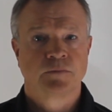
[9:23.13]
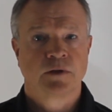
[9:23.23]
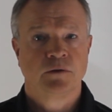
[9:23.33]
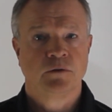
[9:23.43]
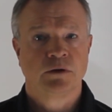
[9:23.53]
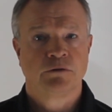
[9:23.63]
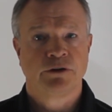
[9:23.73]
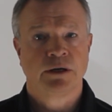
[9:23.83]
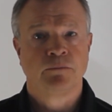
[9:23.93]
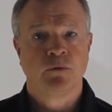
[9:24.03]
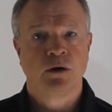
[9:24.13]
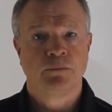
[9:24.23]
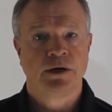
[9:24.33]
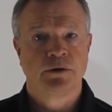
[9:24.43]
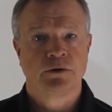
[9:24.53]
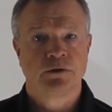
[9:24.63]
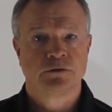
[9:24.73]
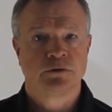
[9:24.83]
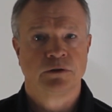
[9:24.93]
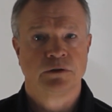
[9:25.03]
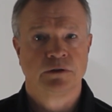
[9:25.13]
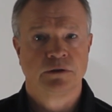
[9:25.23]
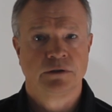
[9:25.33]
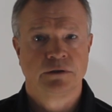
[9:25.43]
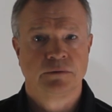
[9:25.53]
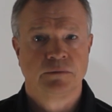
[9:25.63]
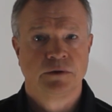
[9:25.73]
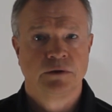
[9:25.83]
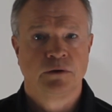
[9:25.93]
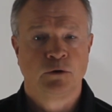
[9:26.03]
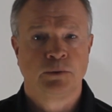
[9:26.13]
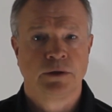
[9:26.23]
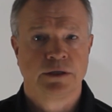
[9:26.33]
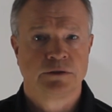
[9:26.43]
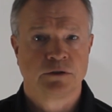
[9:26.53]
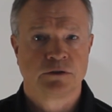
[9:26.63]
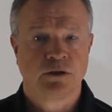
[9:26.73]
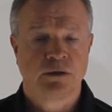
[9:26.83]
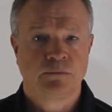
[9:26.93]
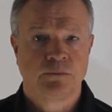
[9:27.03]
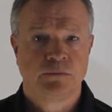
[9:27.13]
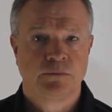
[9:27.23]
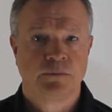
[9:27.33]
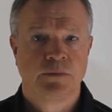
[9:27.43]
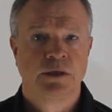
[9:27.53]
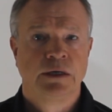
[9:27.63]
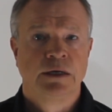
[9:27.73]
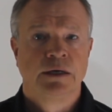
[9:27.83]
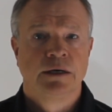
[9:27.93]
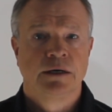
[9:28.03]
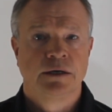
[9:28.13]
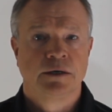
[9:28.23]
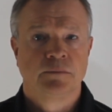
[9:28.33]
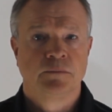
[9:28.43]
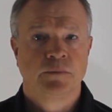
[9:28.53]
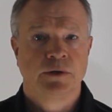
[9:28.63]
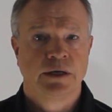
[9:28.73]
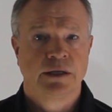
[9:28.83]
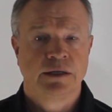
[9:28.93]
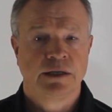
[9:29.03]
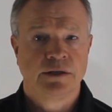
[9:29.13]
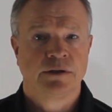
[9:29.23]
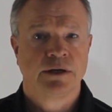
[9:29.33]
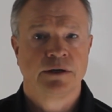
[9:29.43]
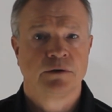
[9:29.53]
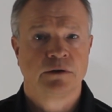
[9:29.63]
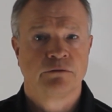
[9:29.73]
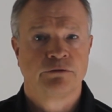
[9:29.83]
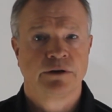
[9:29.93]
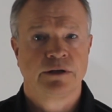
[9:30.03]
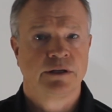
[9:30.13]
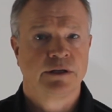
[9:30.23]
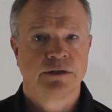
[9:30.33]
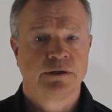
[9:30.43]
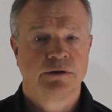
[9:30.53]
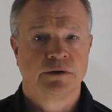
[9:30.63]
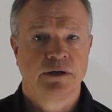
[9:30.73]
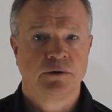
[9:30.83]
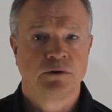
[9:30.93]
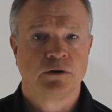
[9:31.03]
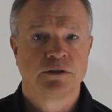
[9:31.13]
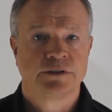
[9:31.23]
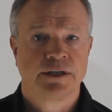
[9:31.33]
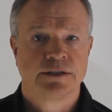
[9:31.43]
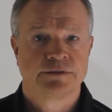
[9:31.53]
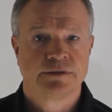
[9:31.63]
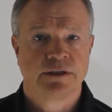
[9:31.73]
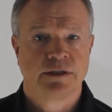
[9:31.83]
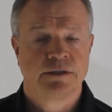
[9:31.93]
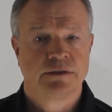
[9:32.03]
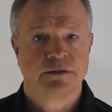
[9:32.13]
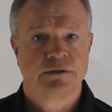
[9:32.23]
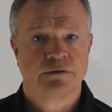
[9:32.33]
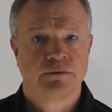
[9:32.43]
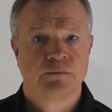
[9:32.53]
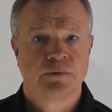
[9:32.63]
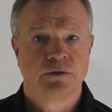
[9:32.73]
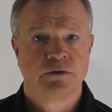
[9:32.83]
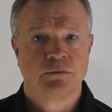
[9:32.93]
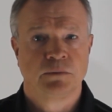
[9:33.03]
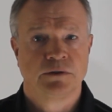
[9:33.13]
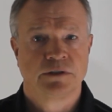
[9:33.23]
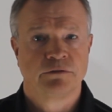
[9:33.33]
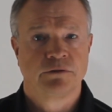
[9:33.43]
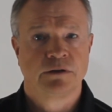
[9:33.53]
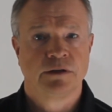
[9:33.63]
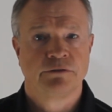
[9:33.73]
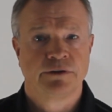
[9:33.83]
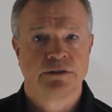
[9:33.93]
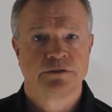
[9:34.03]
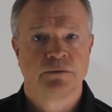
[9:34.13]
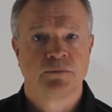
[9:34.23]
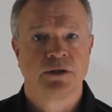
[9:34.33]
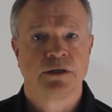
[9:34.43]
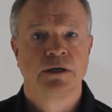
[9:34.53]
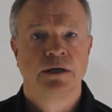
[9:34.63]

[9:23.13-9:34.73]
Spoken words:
You can find more about us on lopolight.com, and in there you can find our contacts, and you will definitely find something